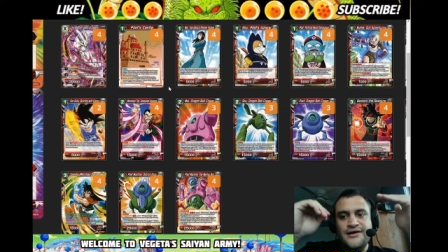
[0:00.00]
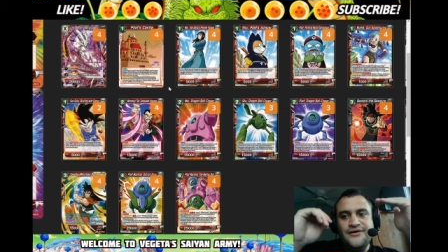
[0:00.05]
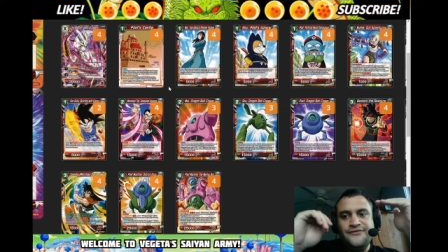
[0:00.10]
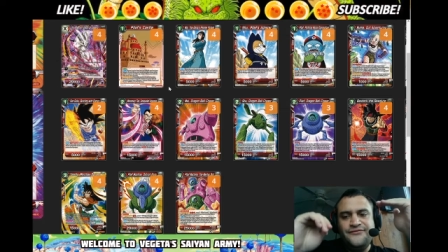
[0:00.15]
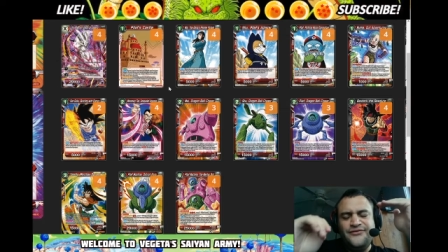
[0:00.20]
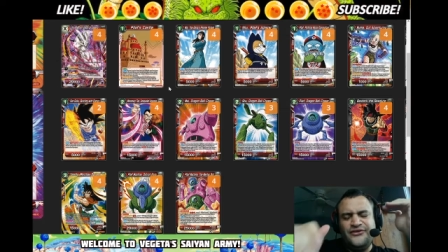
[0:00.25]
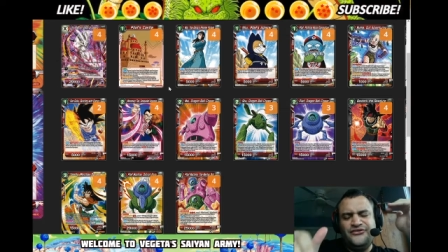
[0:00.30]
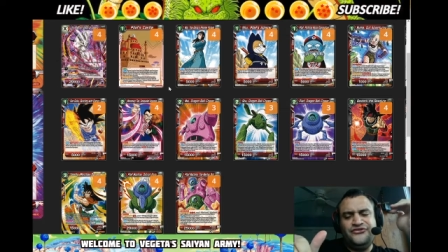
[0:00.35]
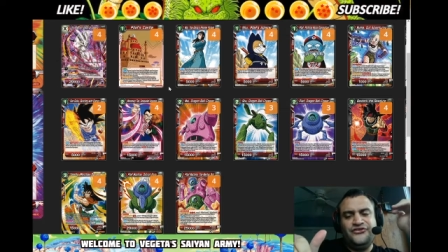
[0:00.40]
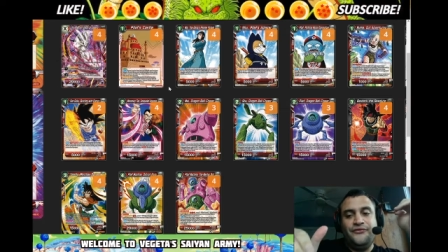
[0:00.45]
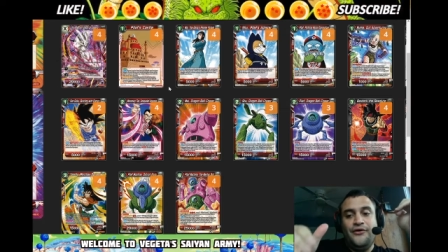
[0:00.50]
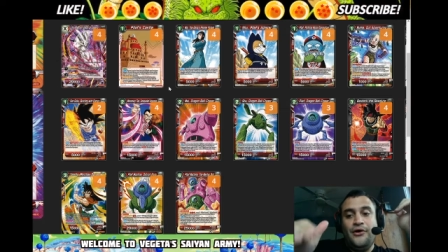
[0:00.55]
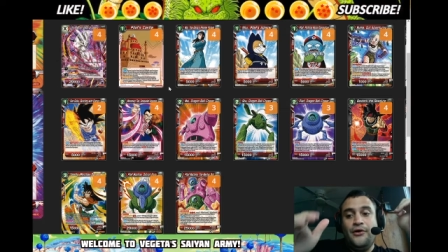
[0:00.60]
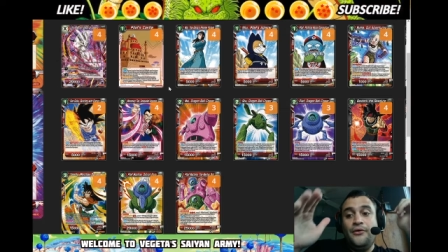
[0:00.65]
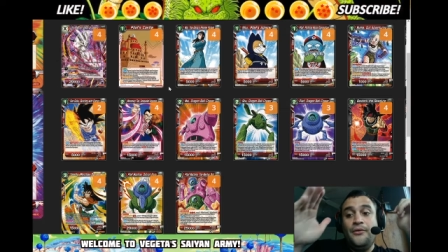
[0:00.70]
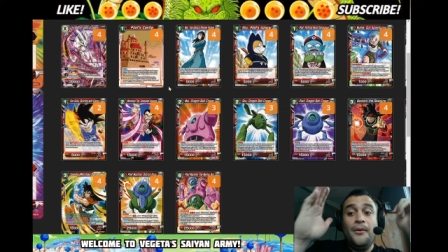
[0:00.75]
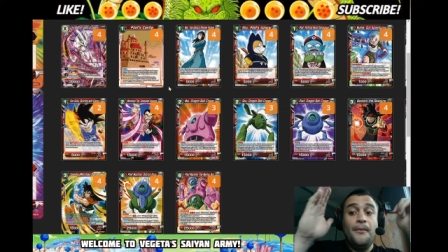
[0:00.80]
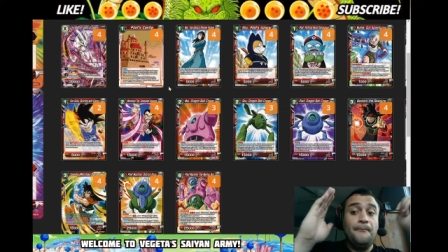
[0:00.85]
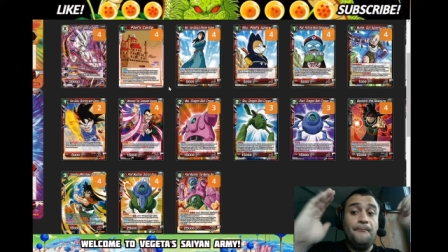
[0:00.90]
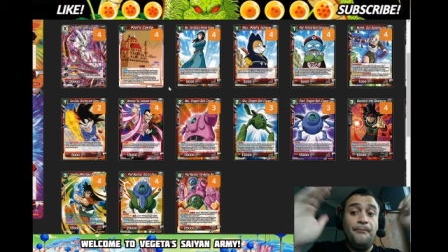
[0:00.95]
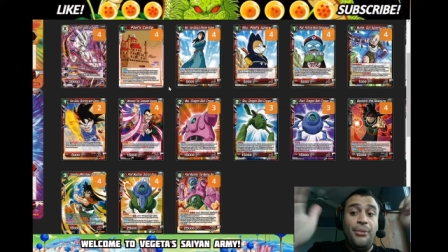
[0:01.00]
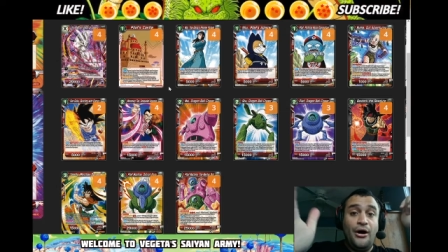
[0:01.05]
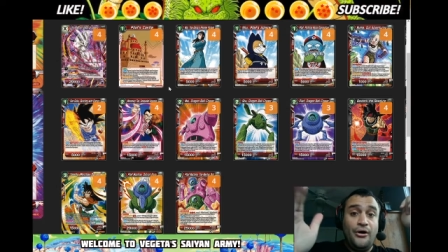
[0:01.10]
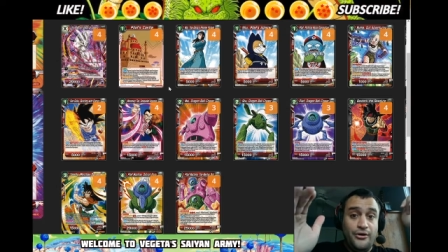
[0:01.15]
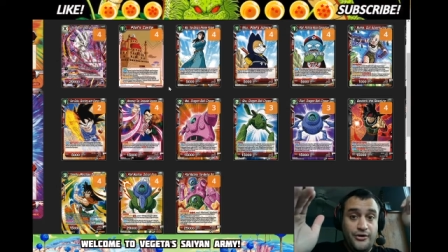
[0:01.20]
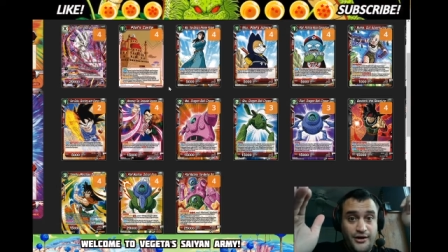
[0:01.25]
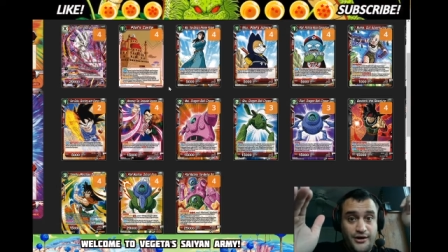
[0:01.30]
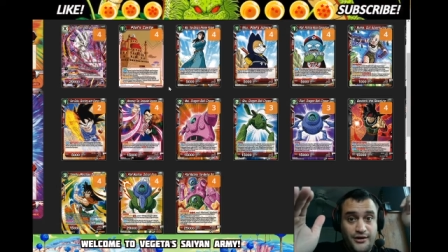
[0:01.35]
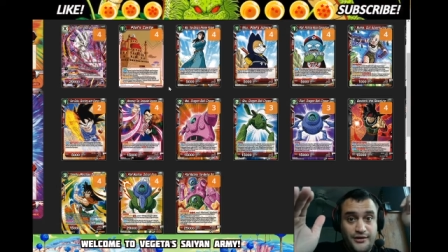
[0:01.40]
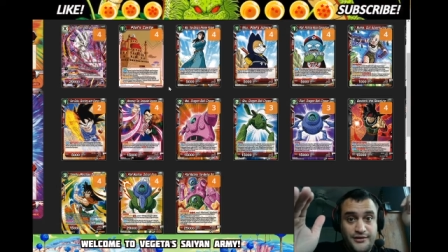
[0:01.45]
First of all,
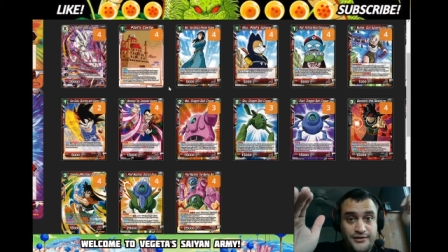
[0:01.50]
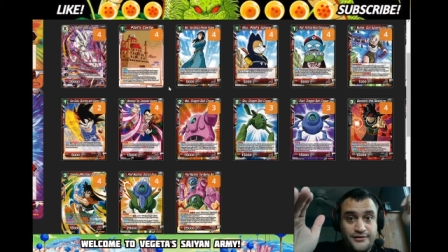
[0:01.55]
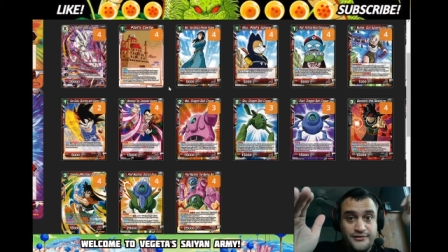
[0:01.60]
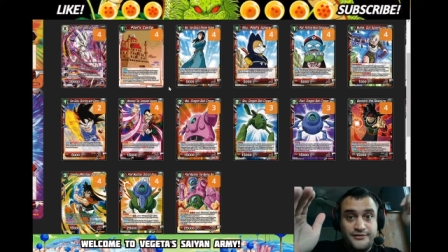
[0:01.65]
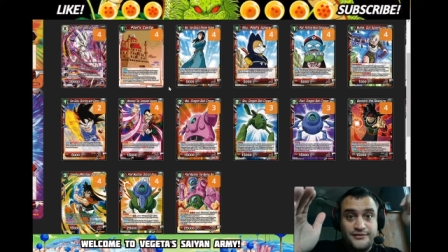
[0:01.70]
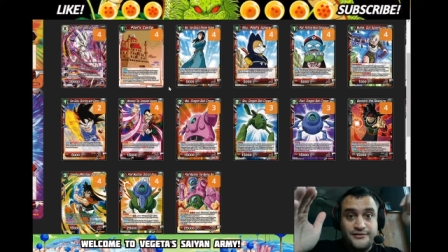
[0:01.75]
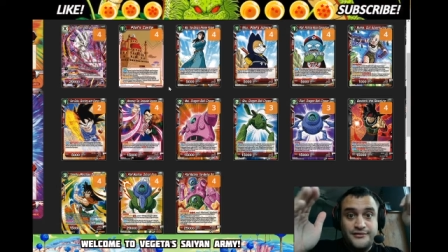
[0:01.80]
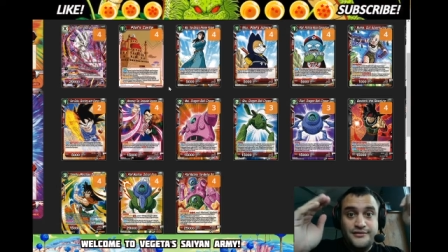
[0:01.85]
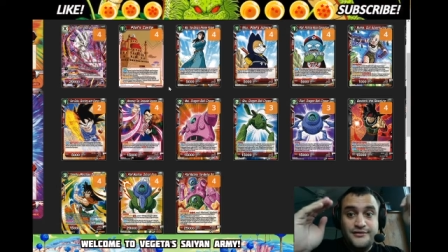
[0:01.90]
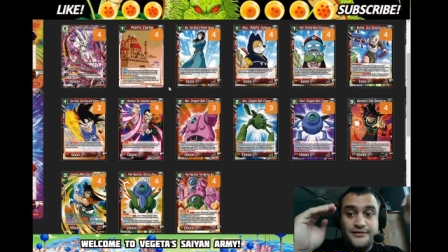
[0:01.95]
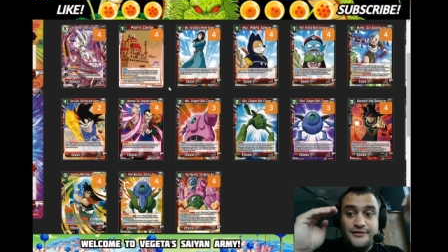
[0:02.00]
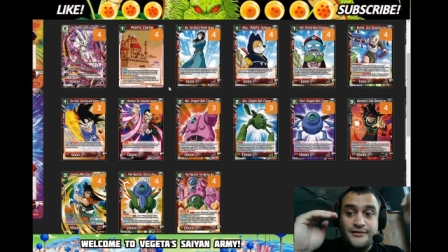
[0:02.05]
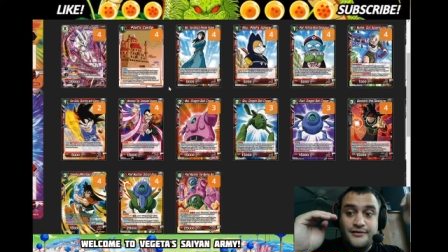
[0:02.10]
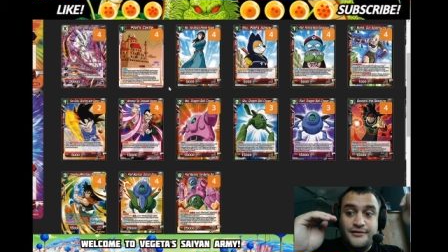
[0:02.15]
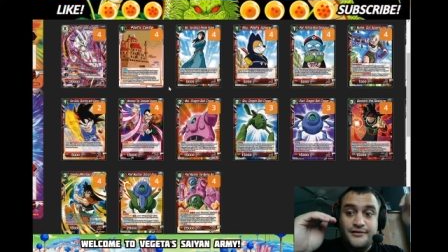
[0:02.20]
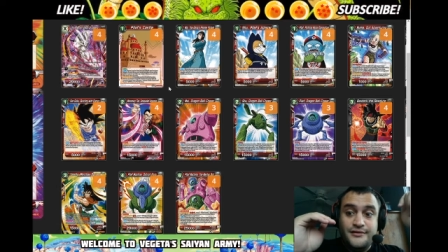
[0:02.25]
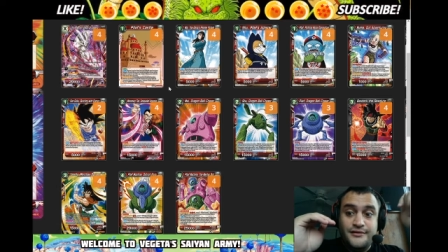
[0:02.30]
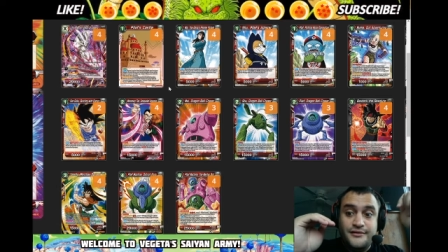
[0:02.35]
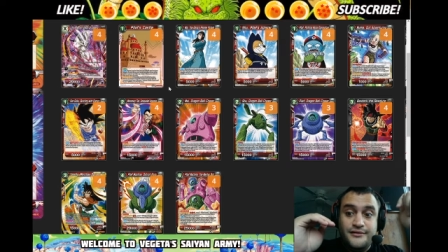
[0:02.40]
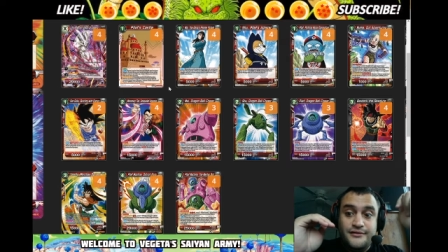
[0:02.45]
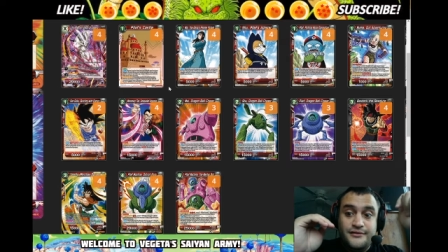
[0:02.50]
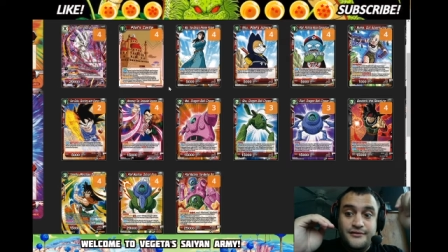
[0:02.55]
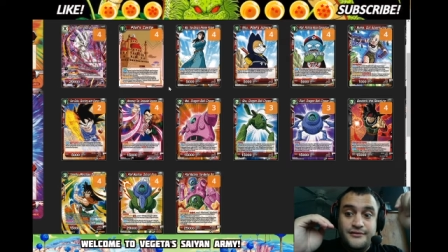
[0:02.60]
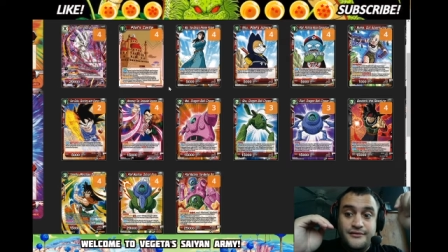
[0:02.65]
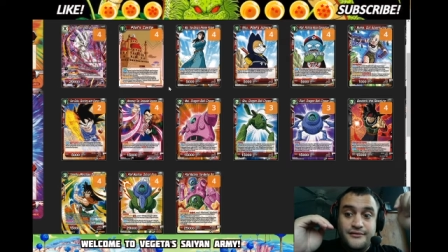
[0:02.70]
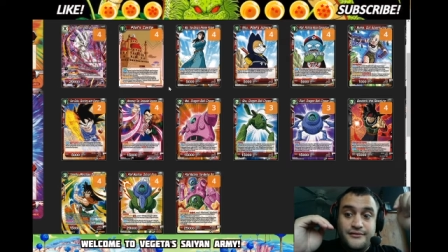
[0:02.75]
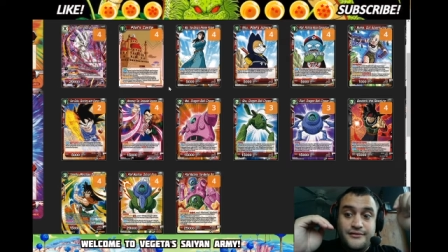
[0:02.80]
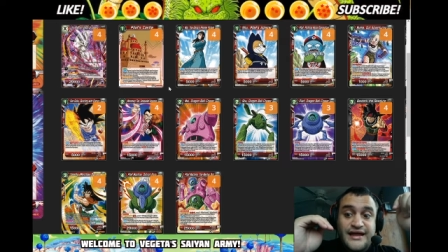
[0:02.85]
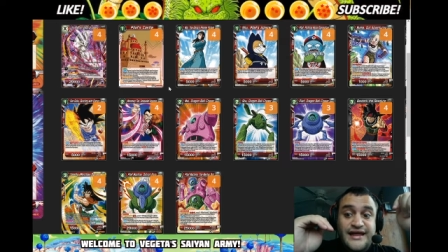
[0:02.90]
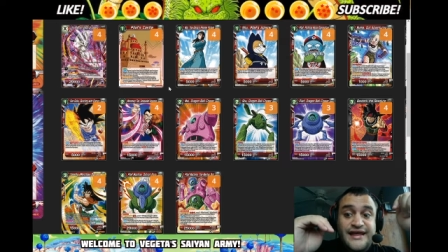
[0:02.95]
Bardock.
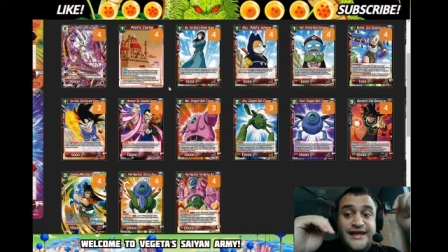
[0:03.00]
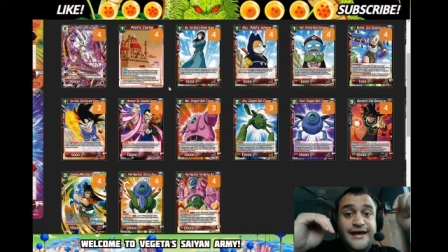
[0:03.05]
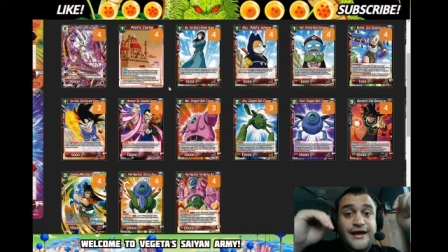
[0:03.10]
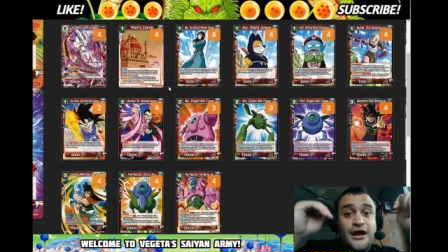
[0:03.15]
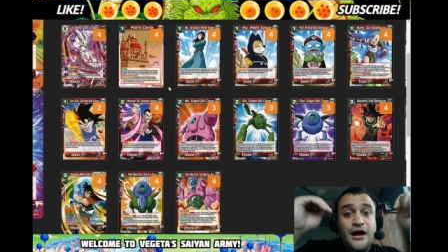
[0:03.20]
He